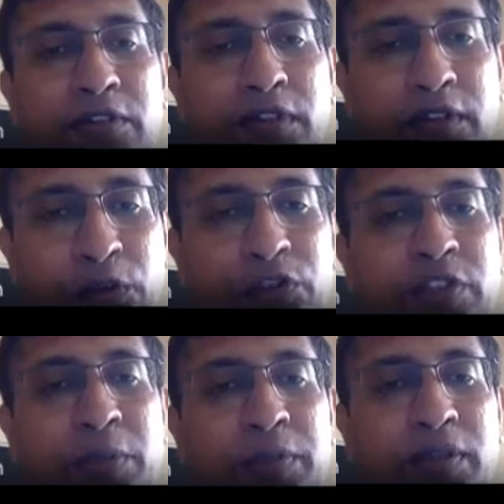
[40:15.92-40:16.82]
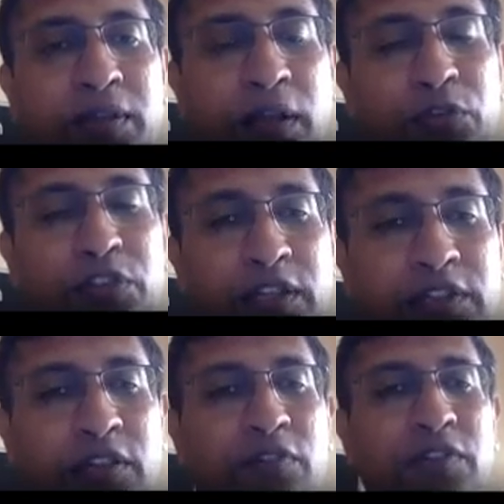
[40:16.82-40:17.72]
ground
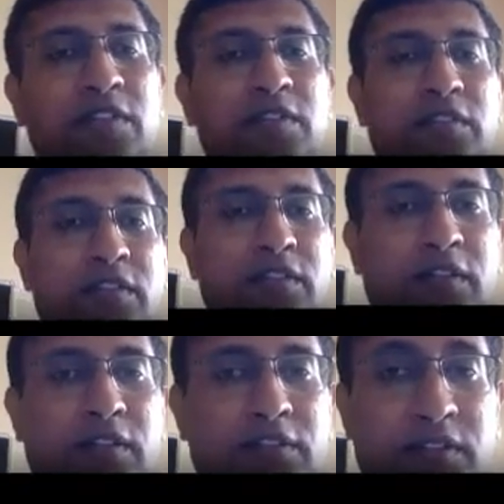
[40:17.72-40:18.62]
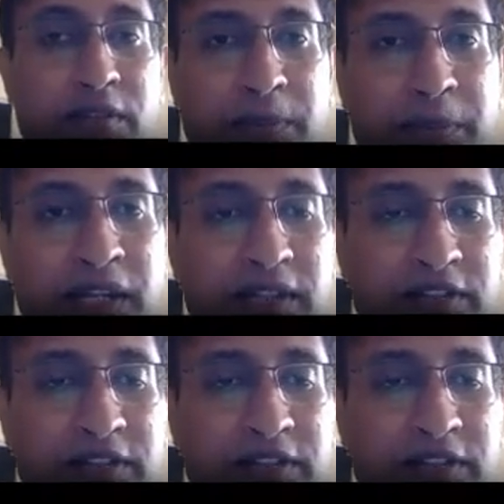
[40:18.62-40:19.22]
states of these material